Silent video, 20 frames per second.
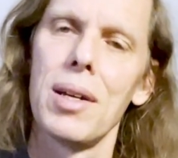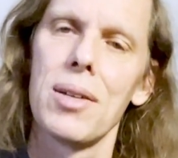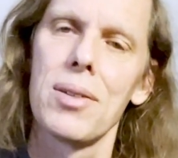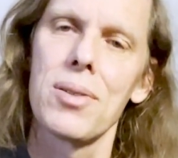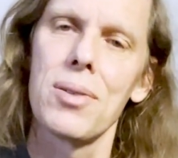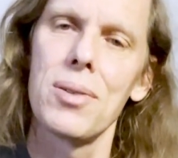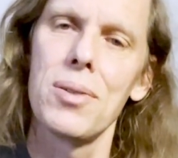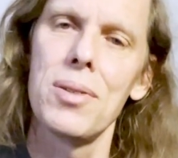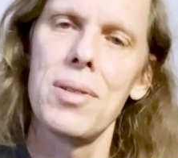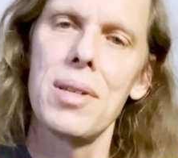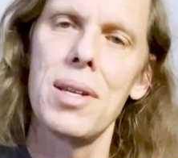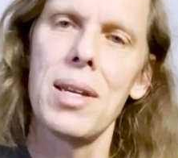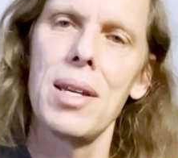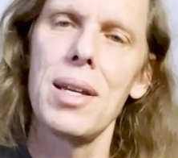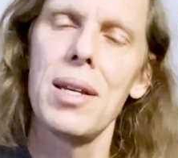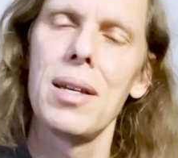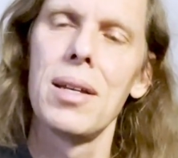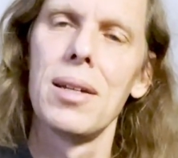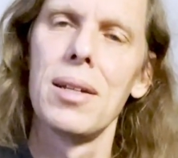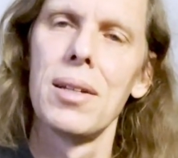to D,
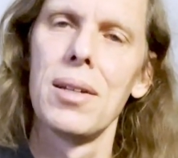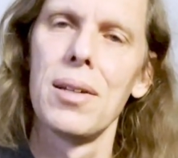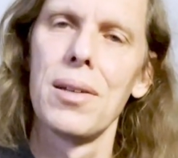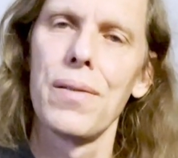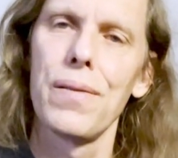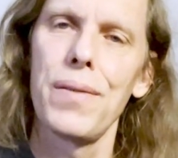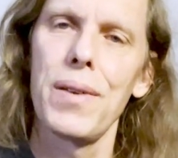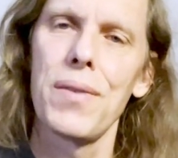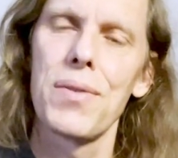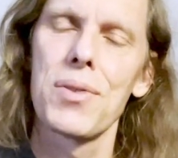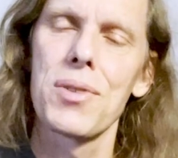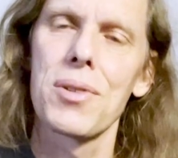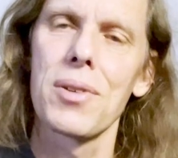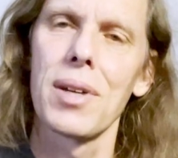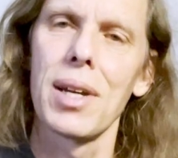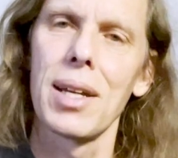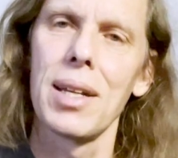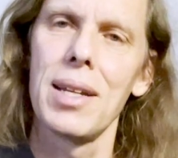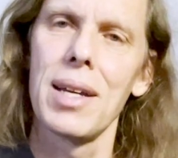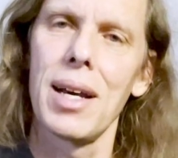5th
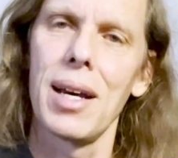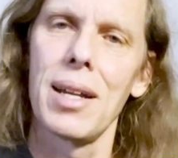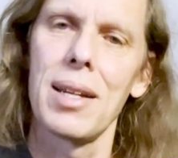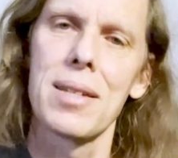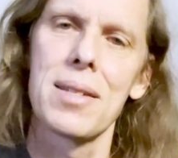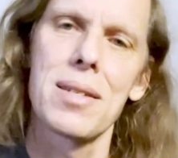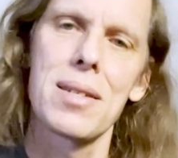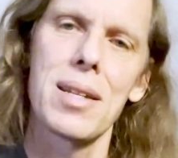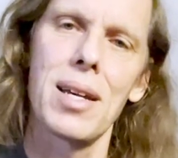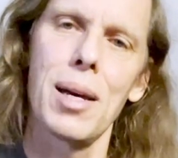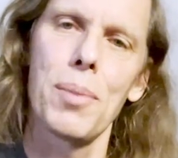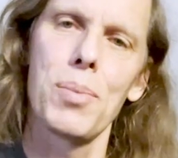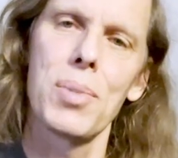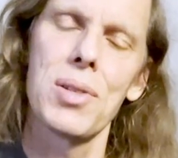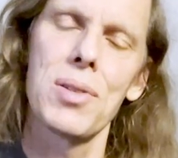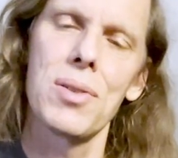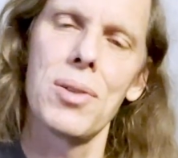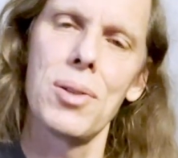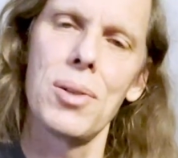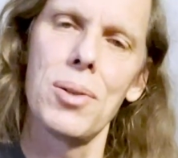string down a
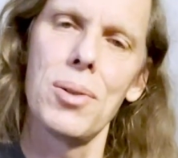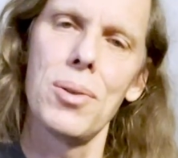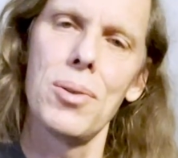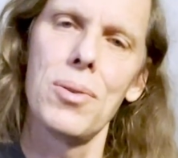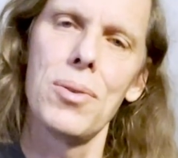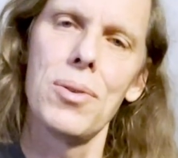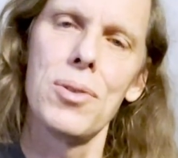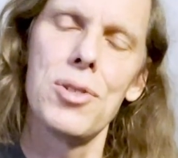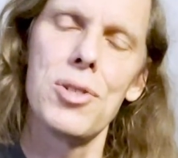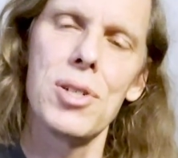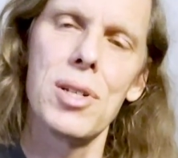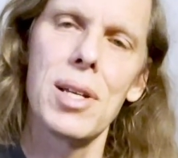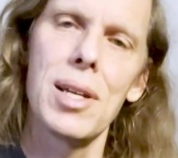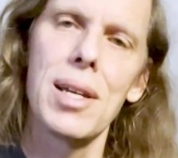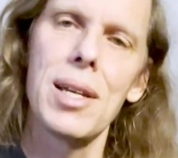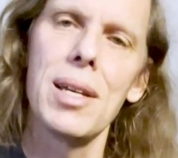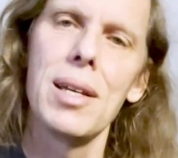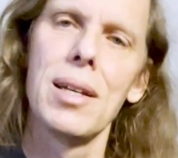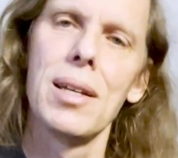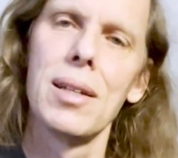step to
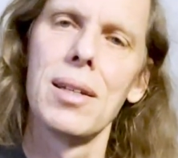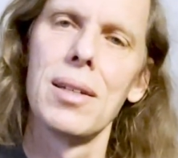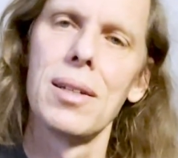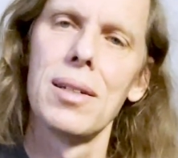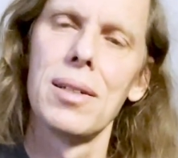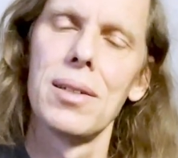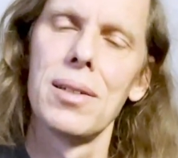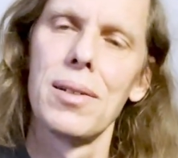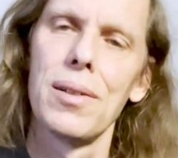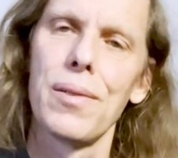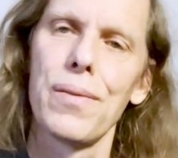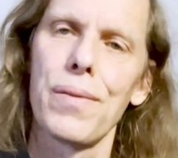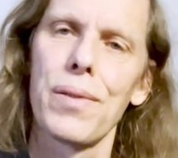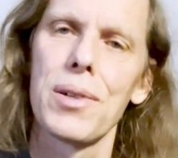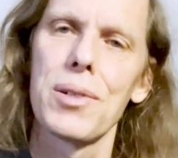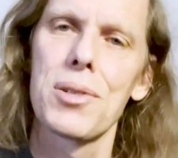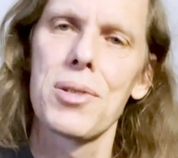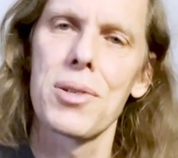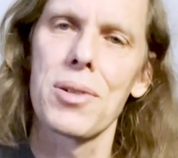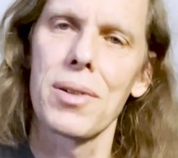G,
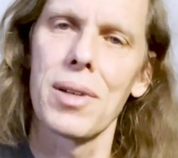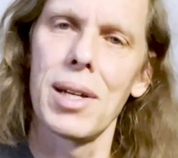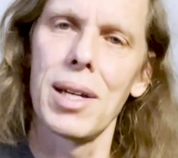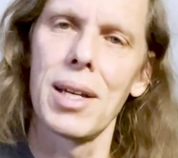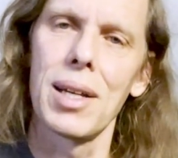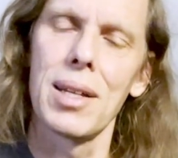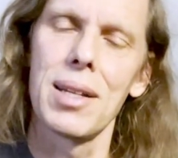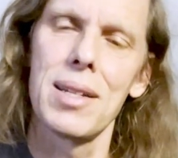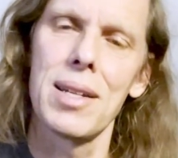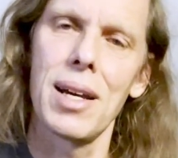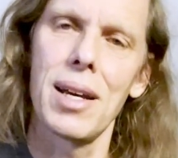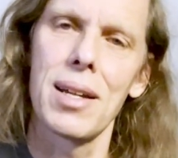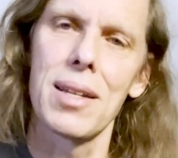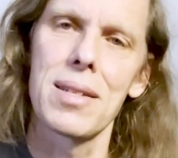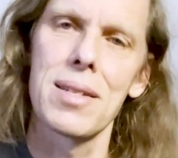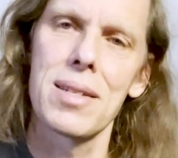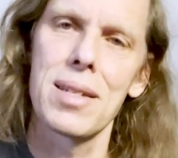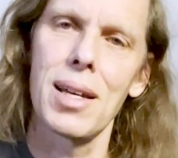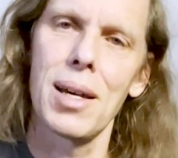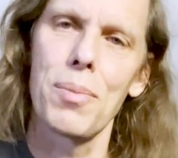1st string down a
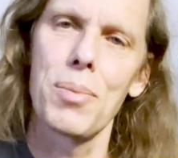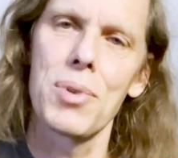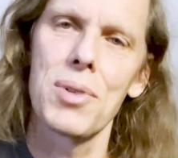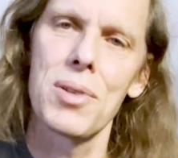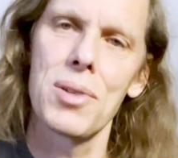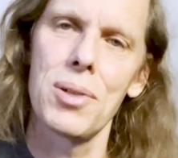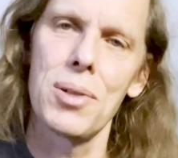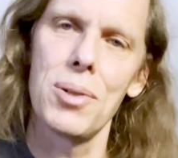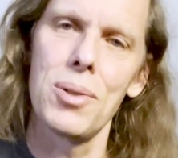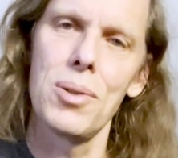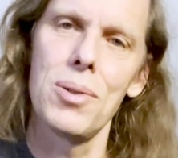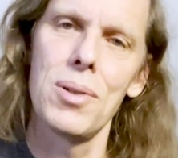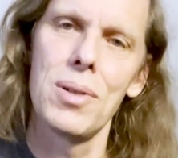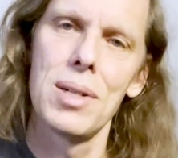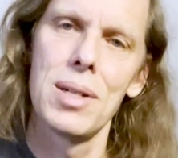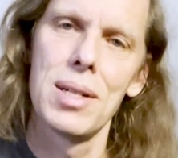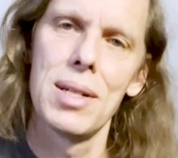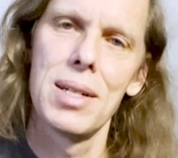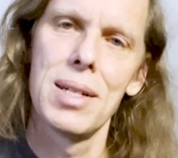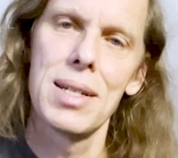step to
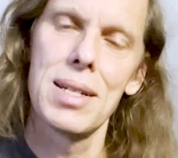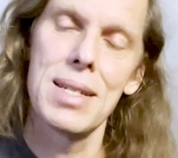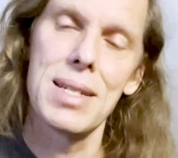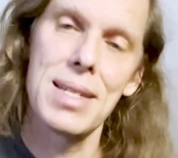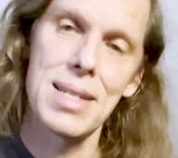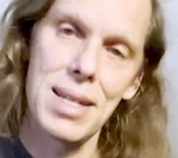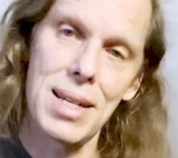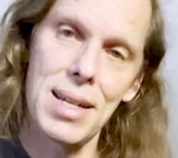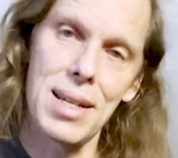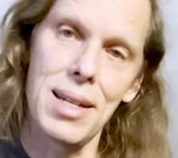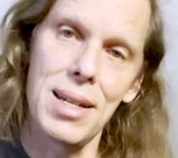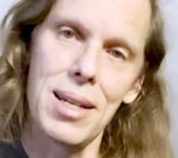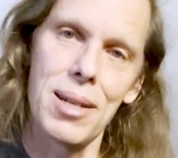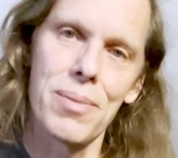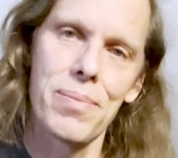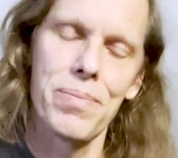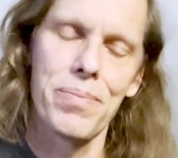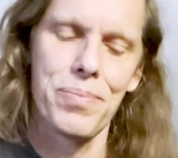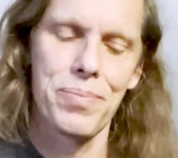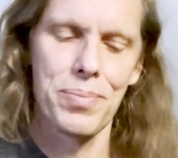D.
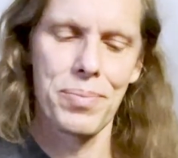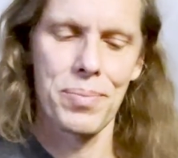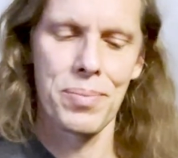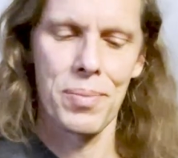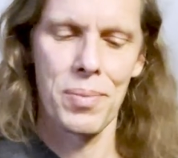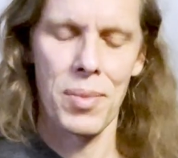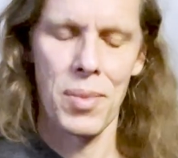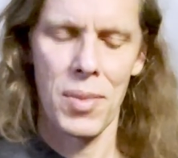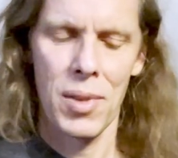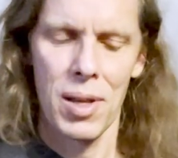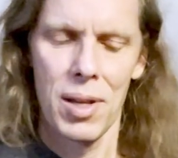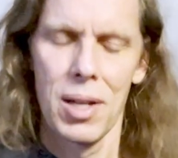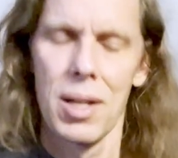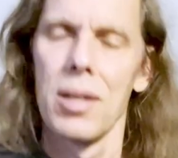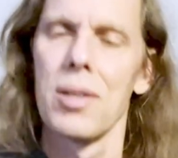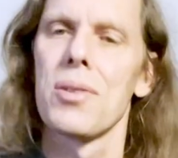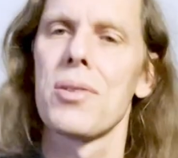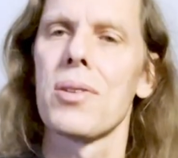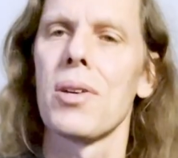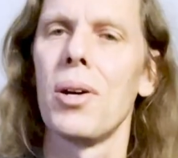
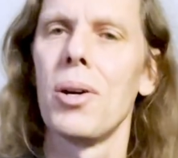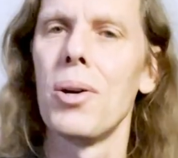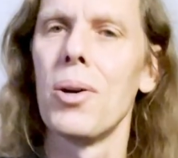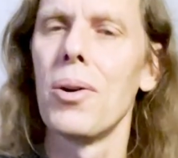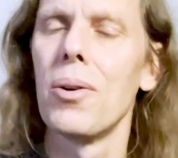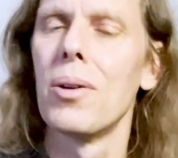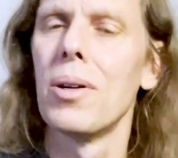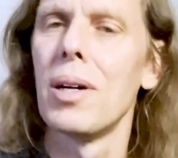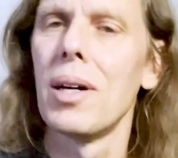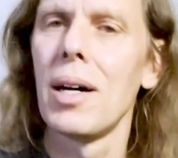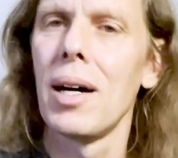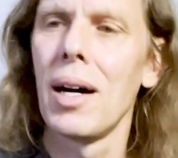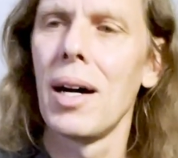So